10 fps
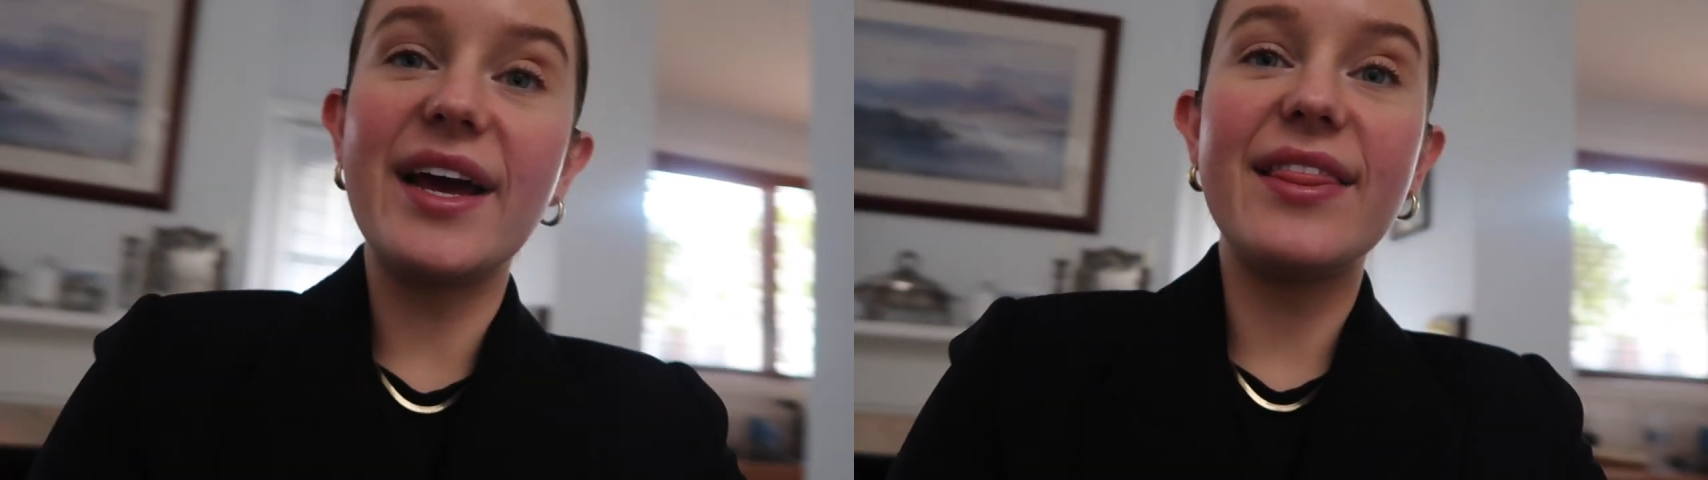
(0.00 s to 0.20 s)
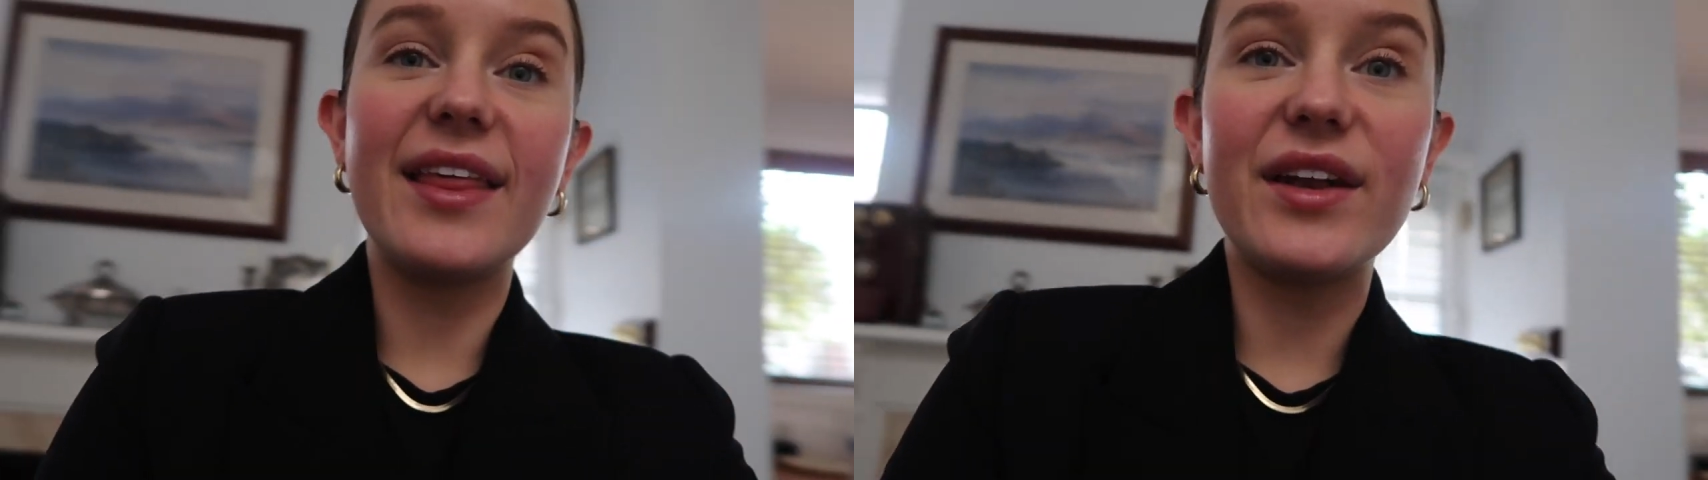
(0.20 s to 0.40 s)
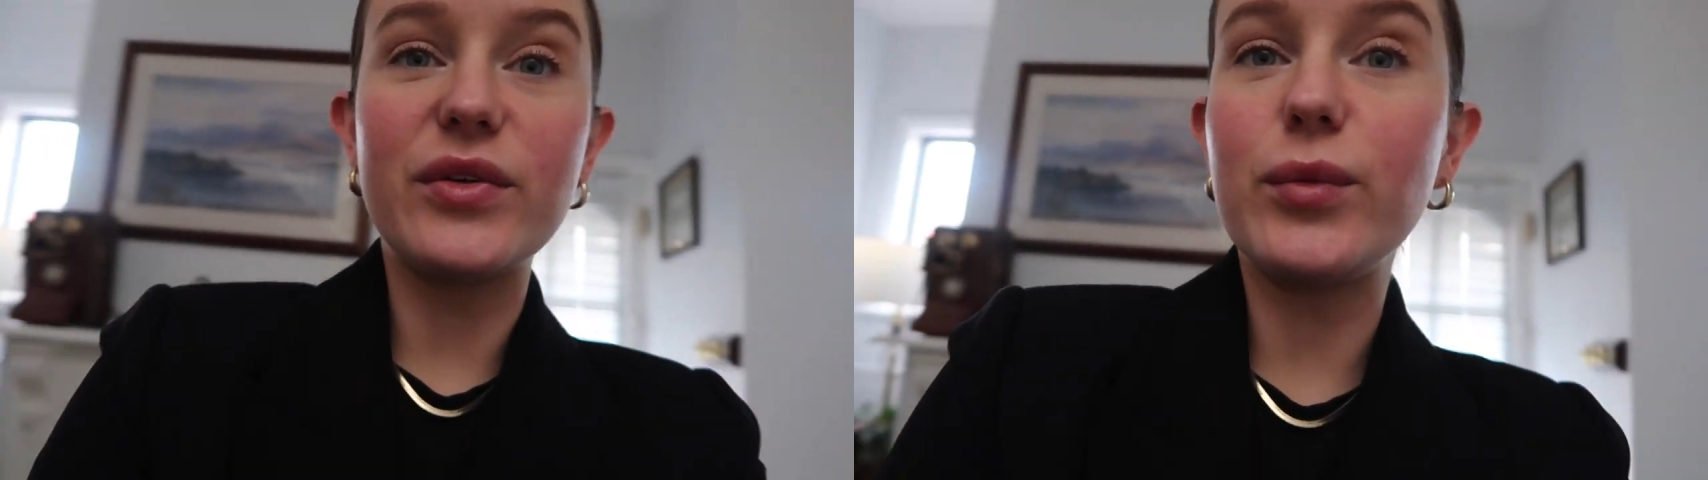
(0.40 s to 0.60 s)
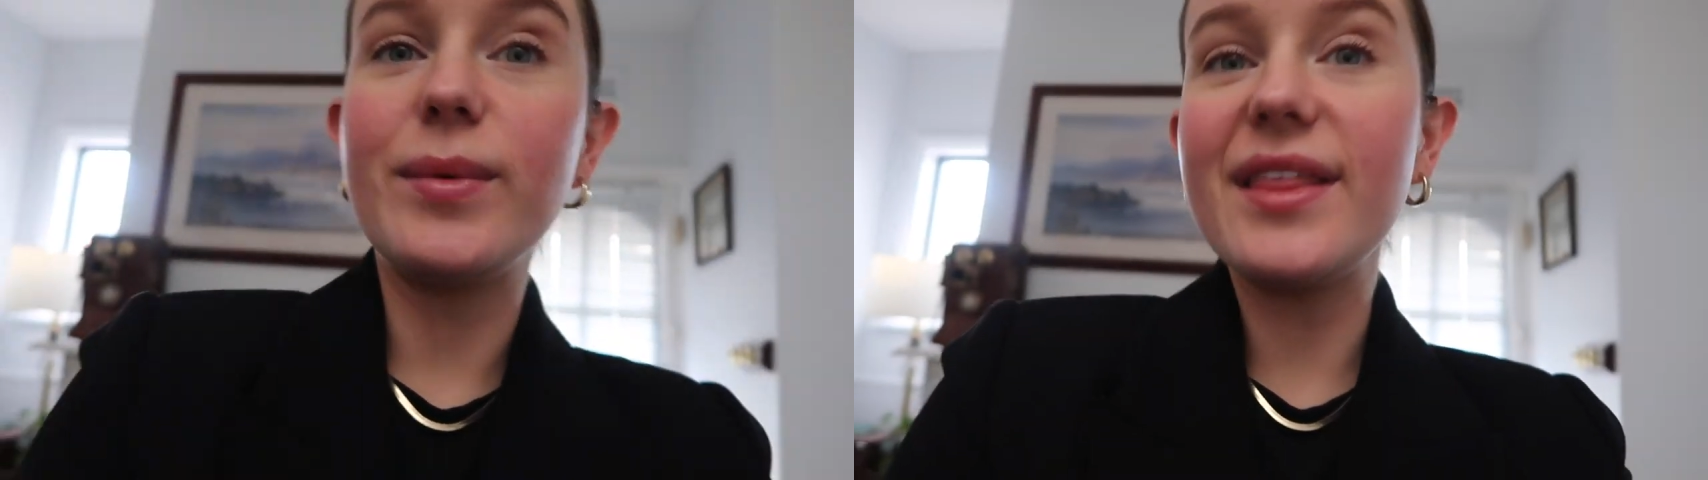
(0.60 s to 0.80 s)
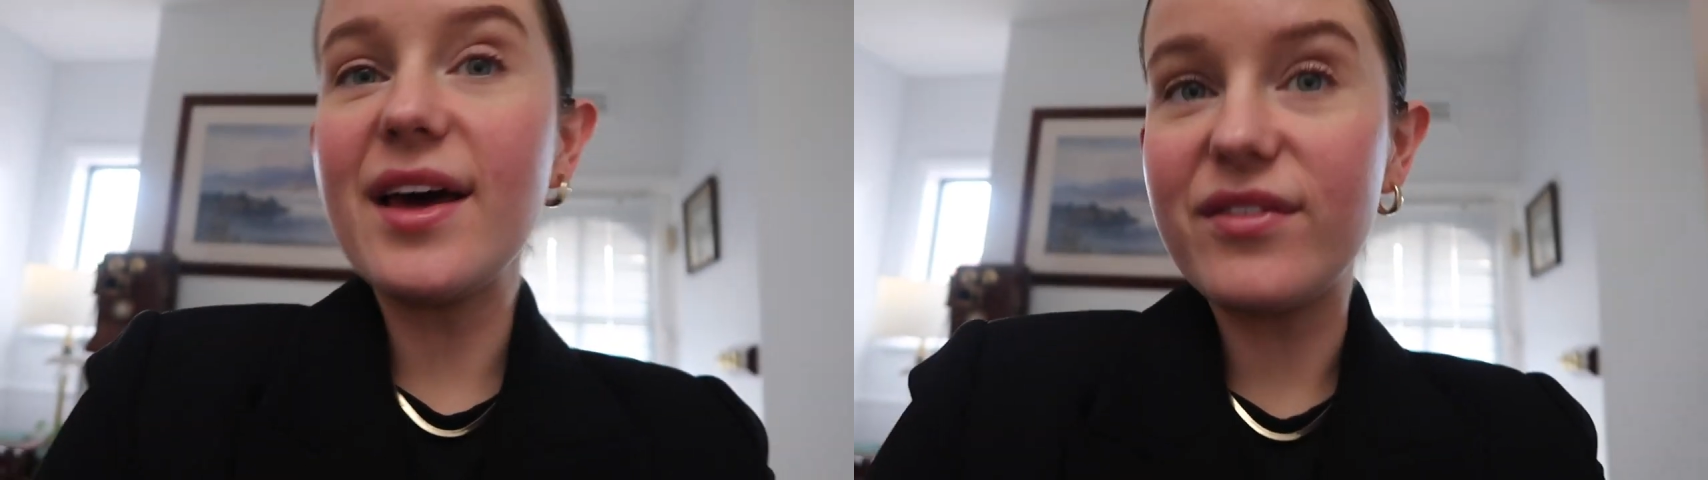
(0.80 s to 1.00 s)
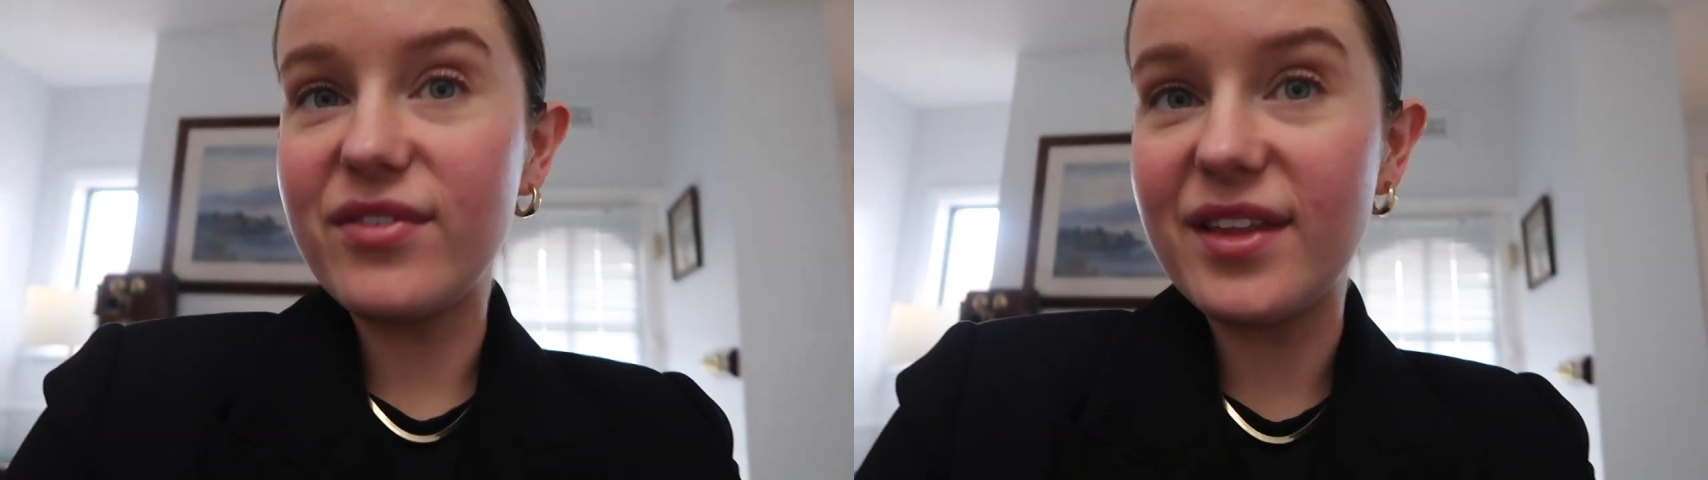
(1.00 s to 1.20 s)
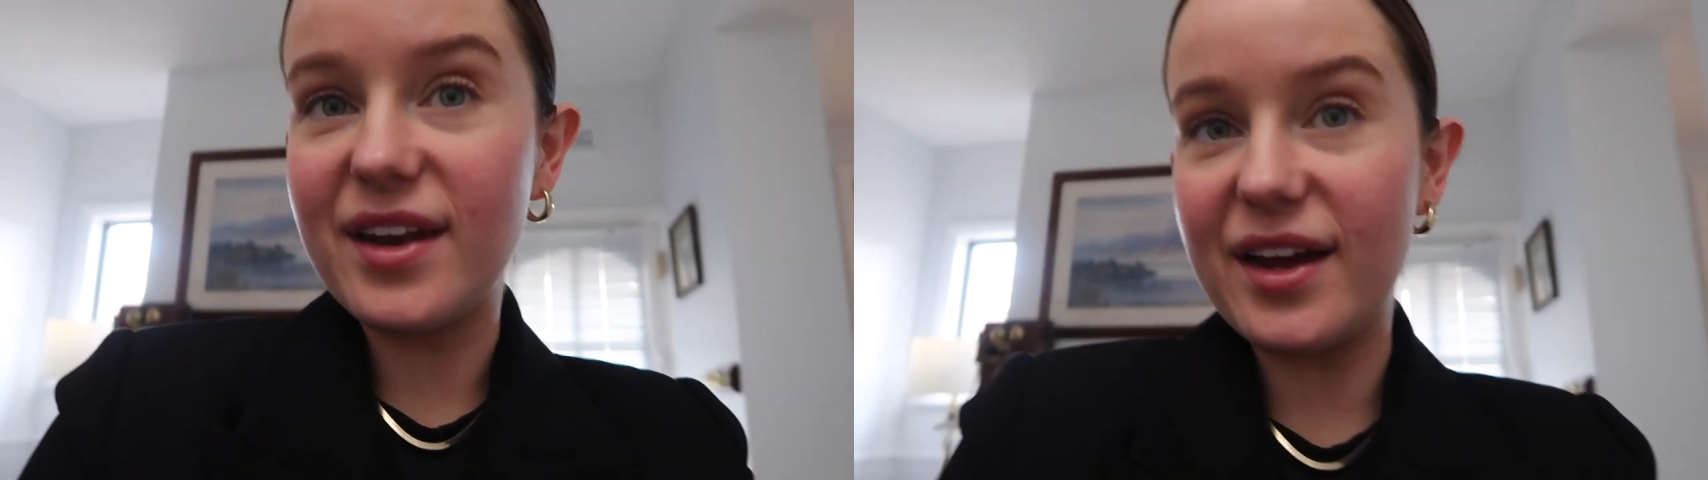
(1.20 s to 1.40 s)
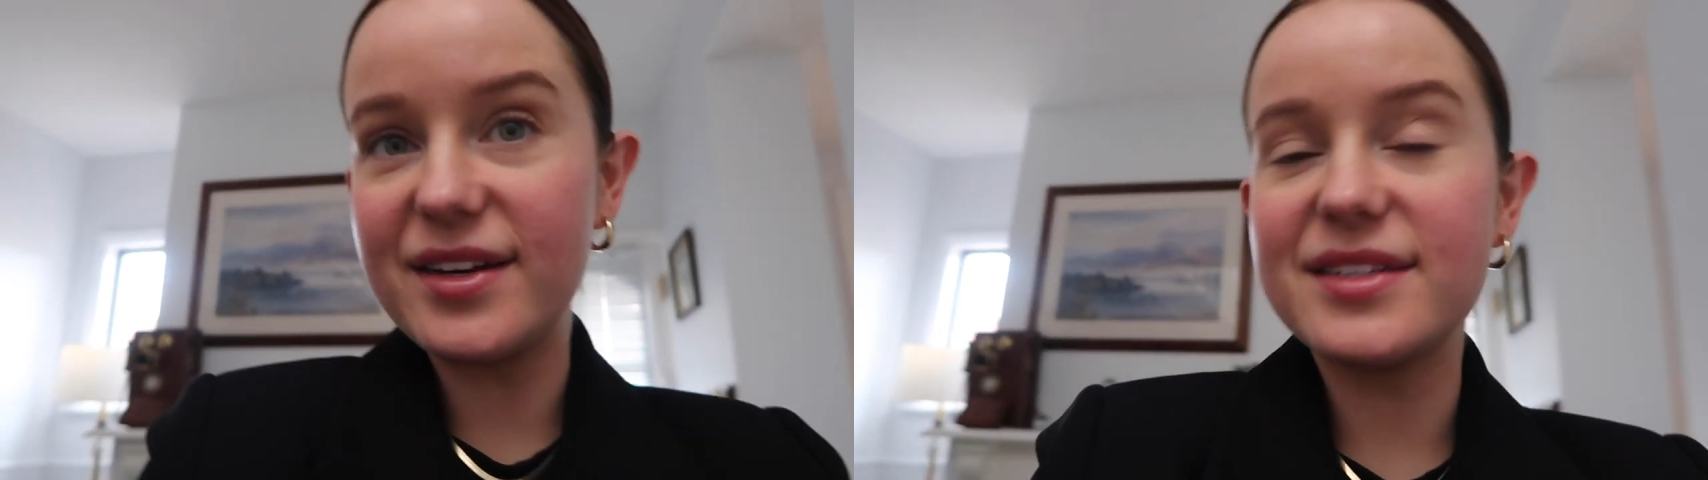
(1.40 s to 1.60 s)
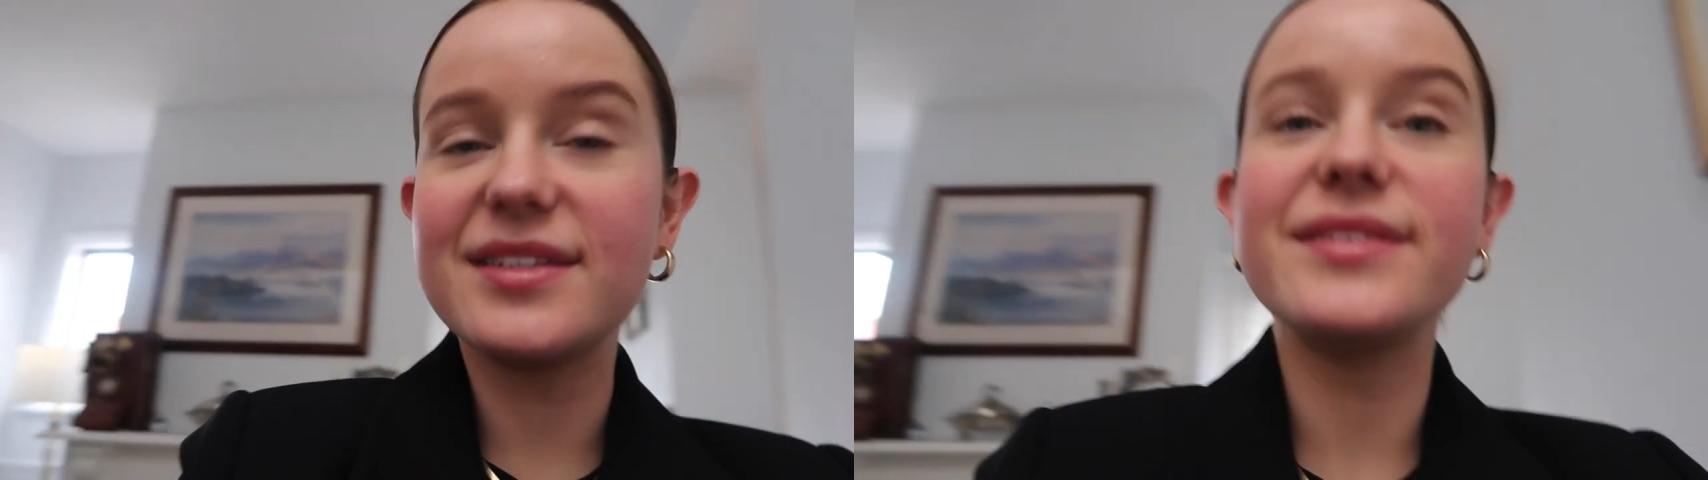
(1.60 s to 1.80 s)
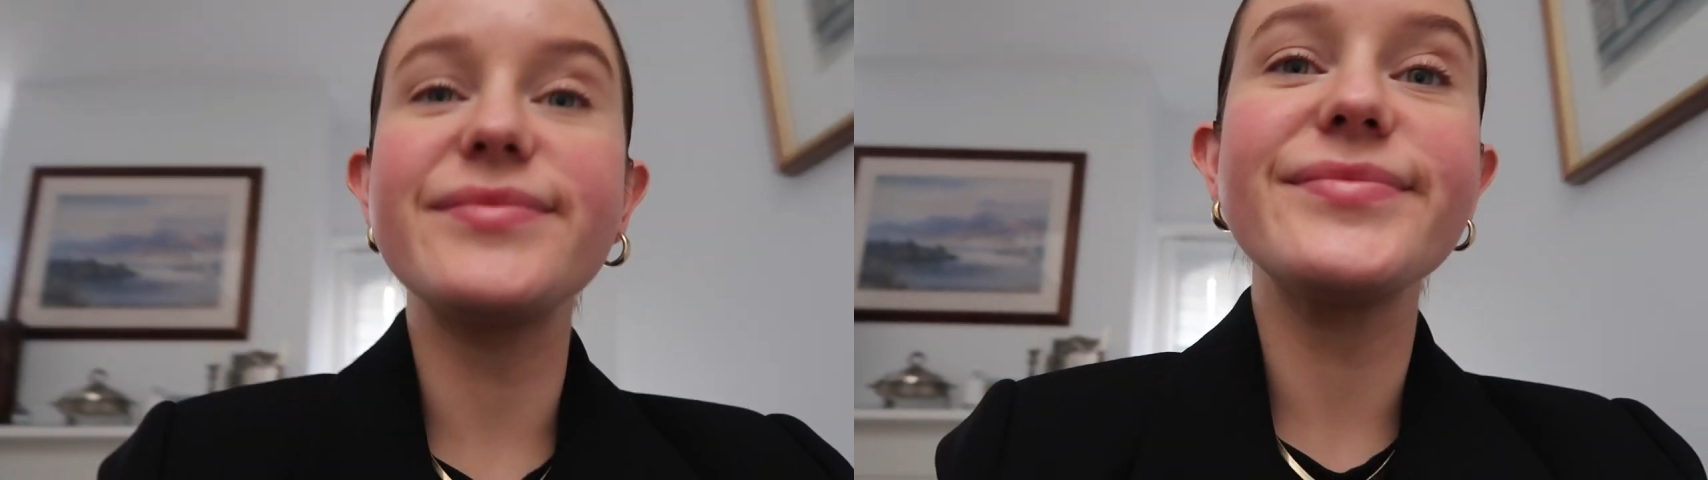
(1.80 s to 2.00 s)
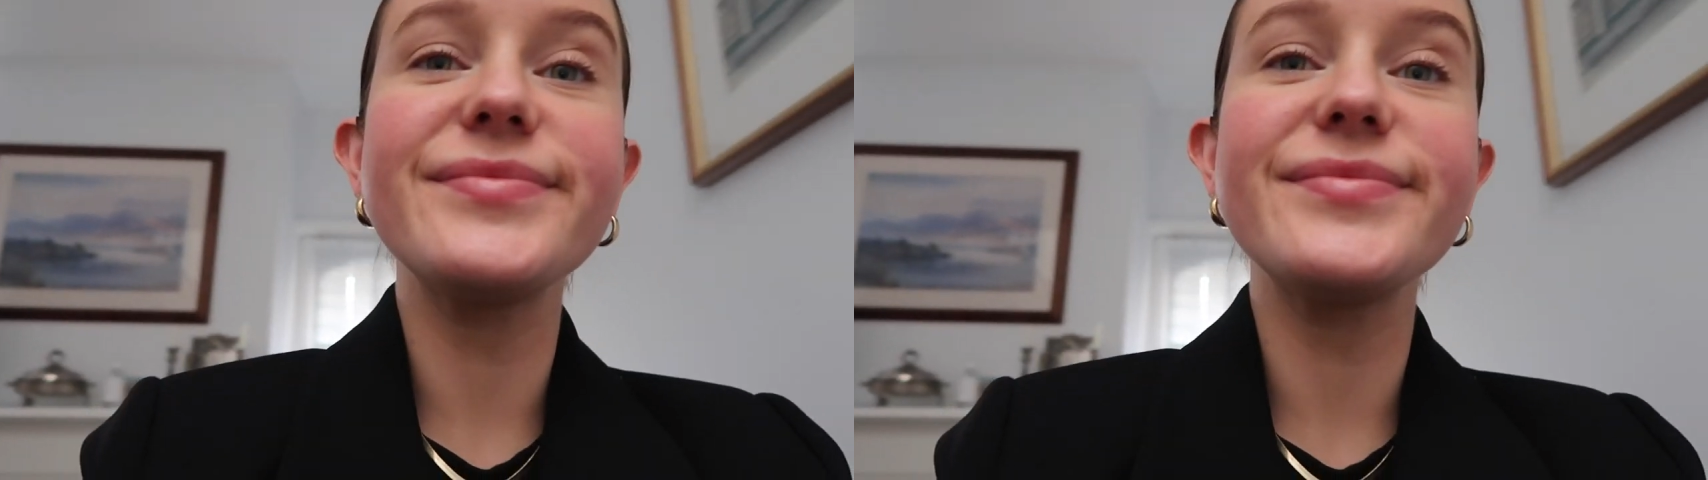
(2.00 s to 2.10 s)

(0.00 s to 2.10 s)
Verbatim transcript: and that'll be that for the night.